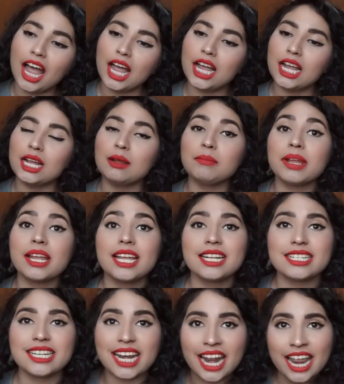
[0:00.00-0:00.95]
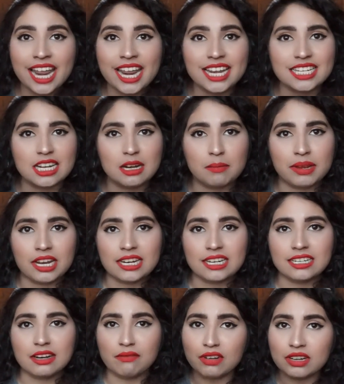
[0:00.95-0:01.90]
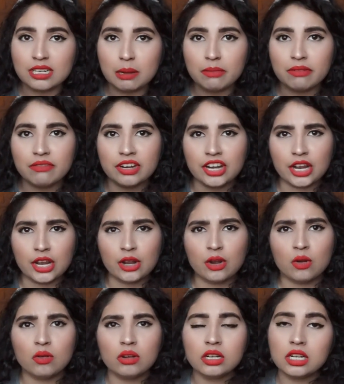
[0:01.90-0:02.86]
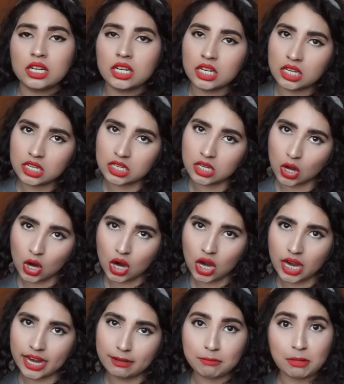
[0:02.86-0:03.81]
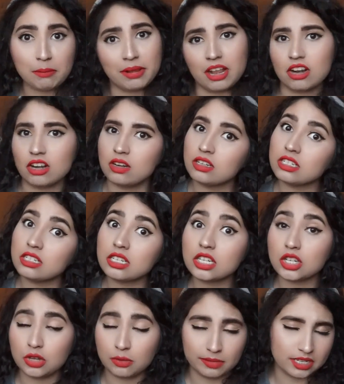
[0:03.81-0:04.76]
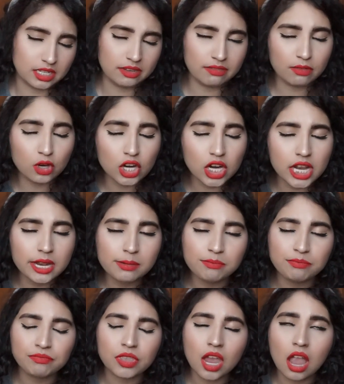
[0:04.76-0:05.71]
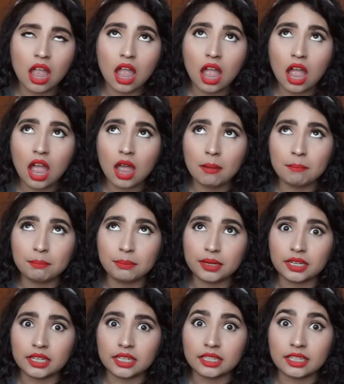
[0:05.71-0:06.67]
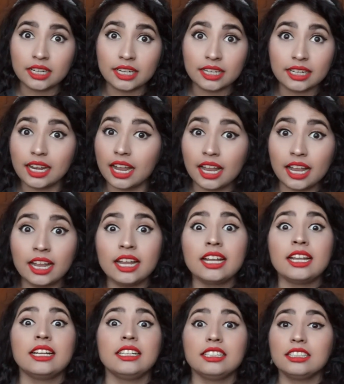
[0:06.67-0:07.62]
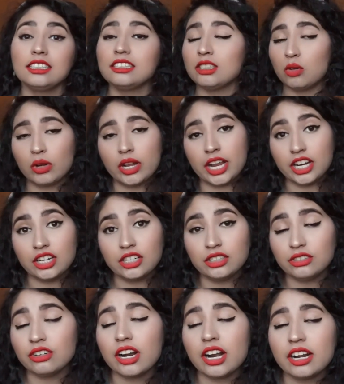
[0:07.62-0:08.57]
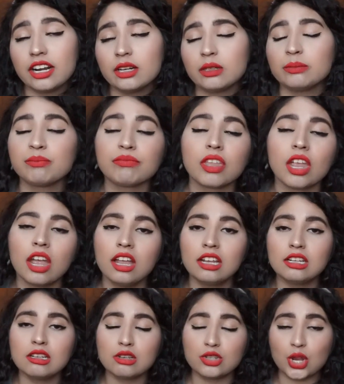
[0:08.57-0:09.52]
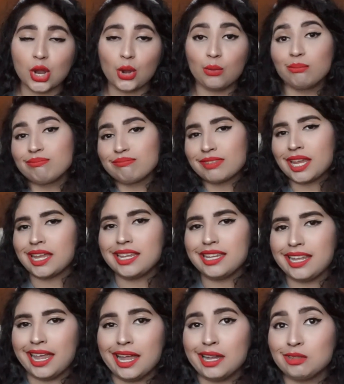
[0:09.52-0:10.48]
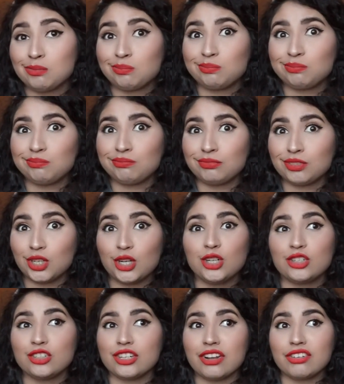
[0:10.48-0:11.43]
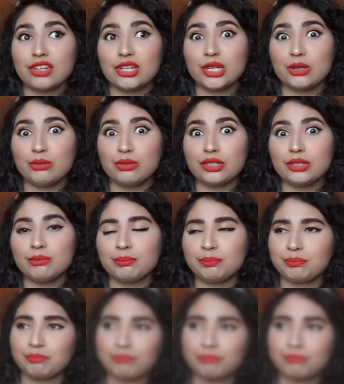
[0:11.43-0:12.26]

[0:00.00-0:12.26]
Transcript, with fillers: Um today is going to be a different type of video. Sorry if my background's too messy for you, but look, I don't care right now, so yeah, you're gonna just have to deal with it.